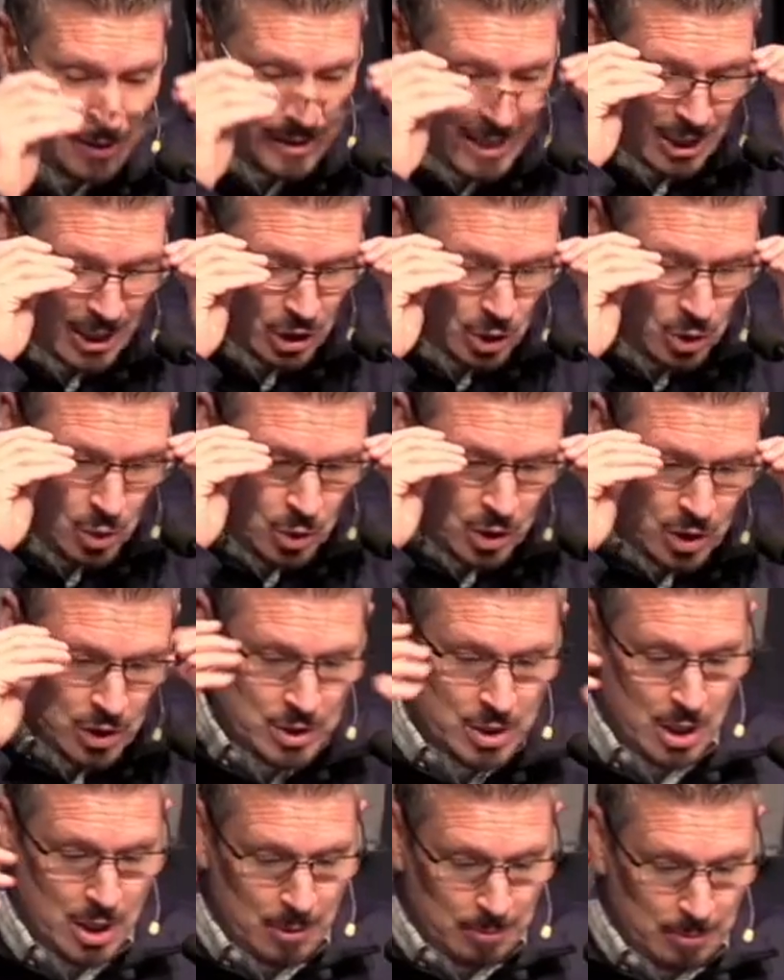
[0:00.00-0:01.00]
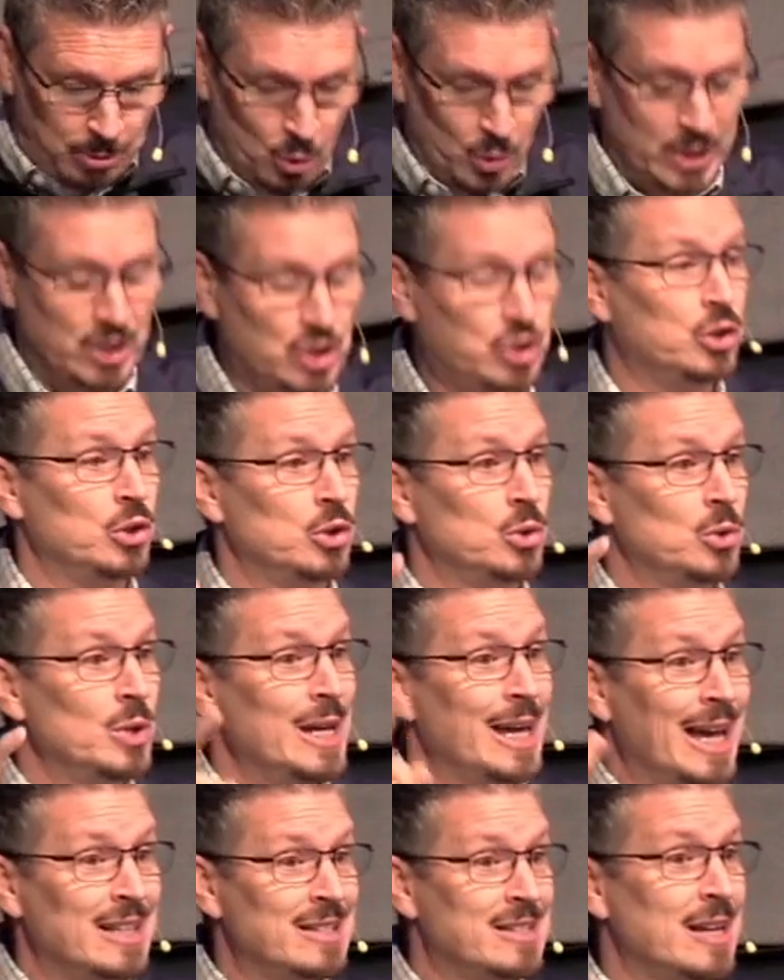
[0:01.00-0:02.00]
that you could point
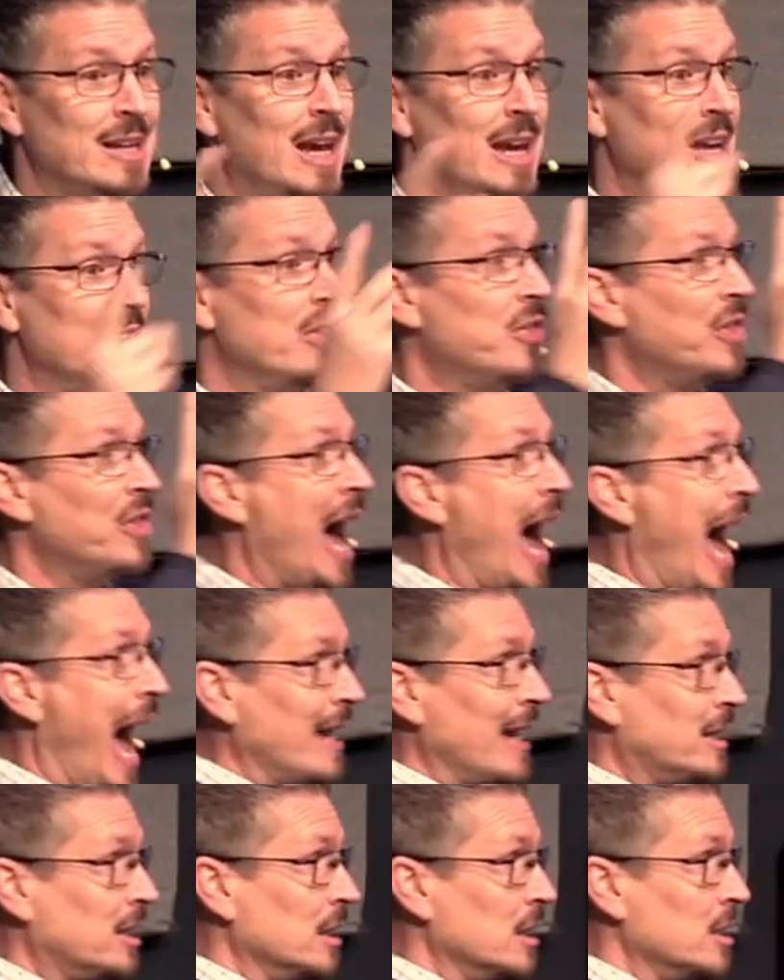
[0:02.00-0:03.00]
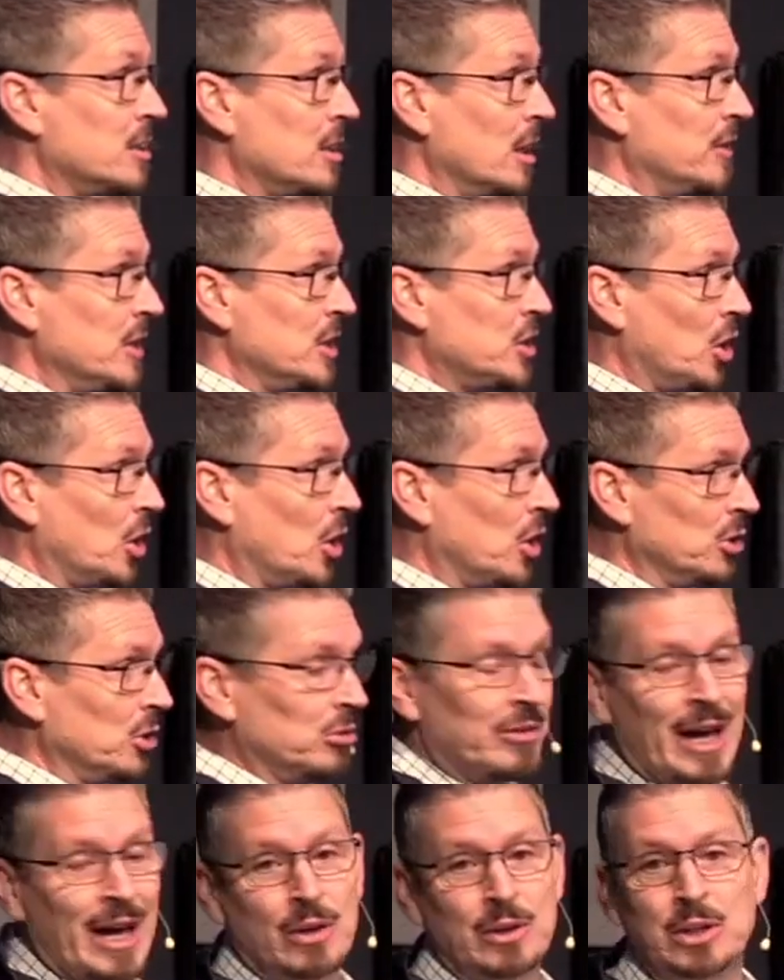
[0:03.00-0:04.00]
to and say that is of
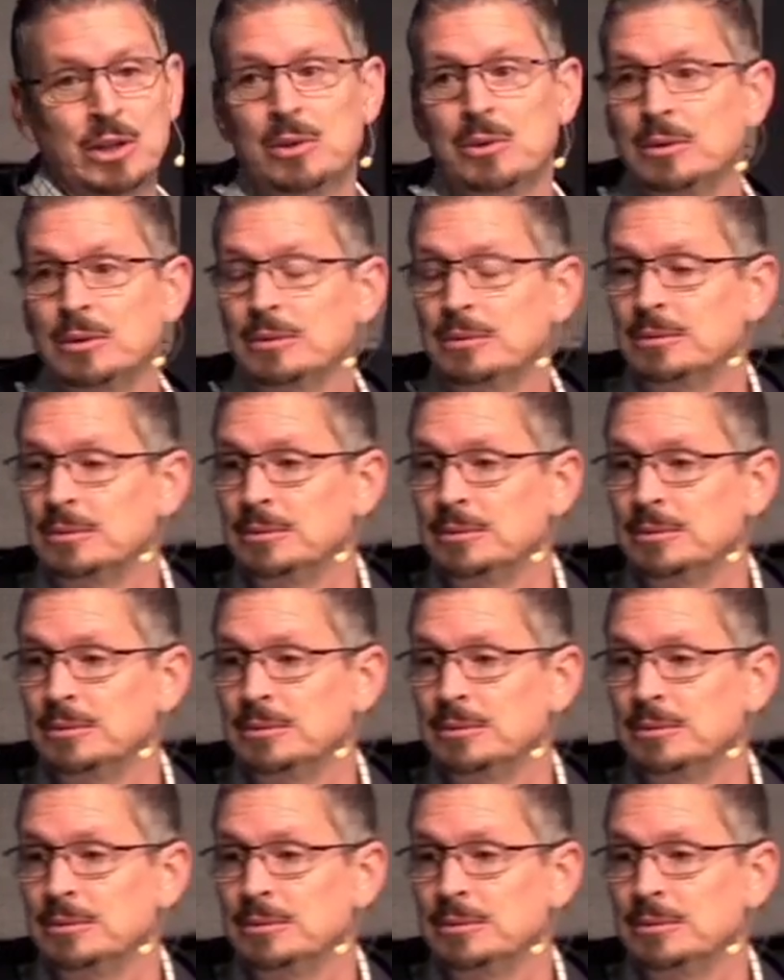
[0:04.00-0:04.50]
eternal value?